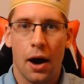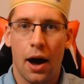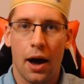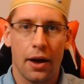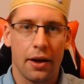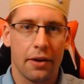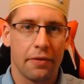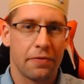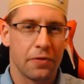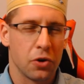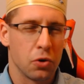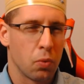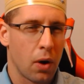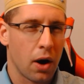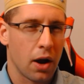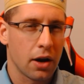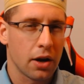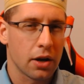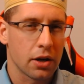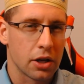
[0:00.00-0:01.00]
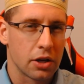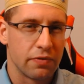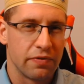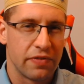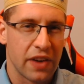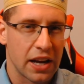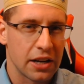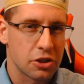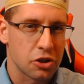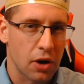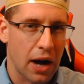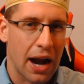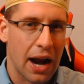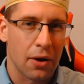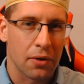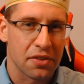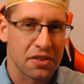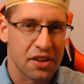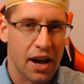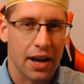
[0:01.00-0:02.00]
If you want to venture
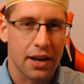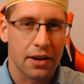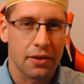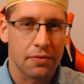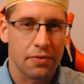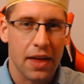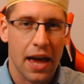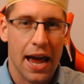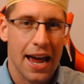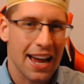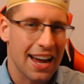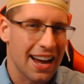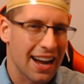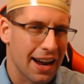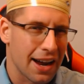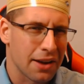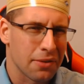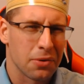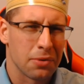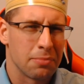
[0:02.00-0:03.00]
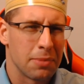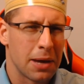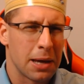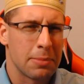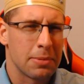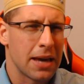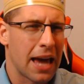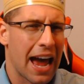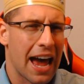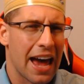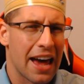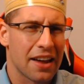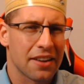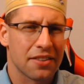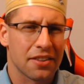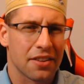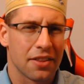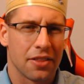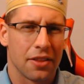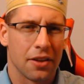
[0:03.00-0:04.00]
outside of that, I would maybe
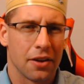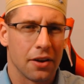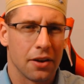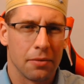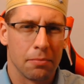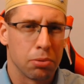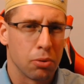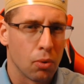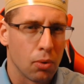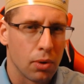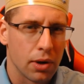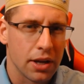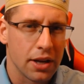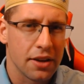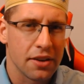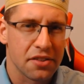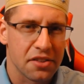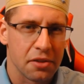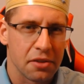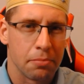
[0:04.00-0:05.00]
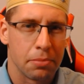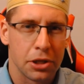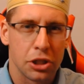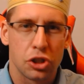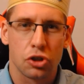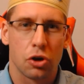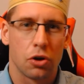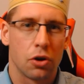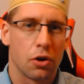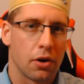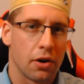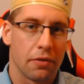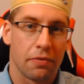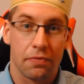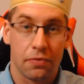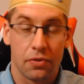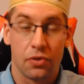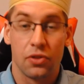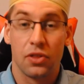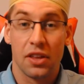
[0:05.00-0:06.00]
ask the employees to be sure, if
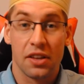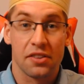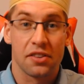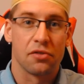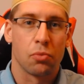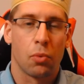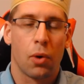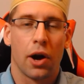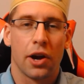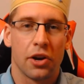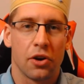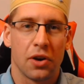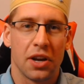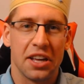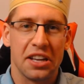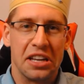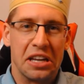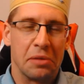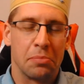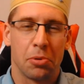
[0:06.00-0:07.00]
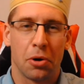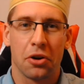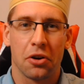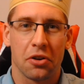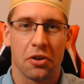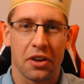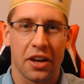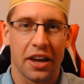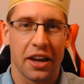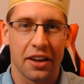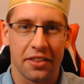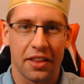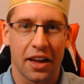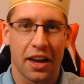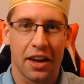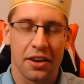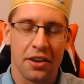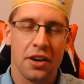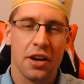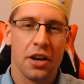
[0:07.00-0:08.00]
this is why you're eating Burger King,
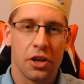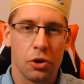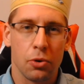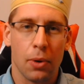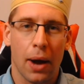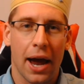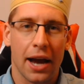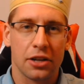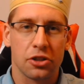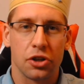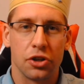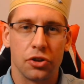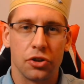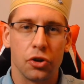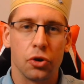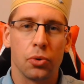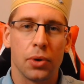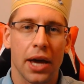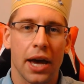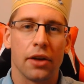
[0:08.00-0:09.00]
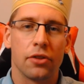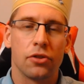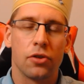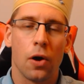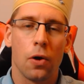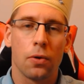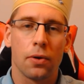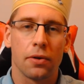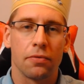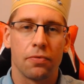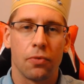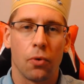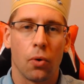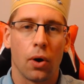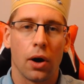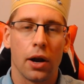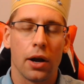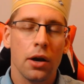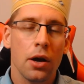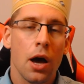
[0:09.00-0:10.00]
that you actually do get a token for
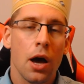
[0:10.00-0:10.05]
it.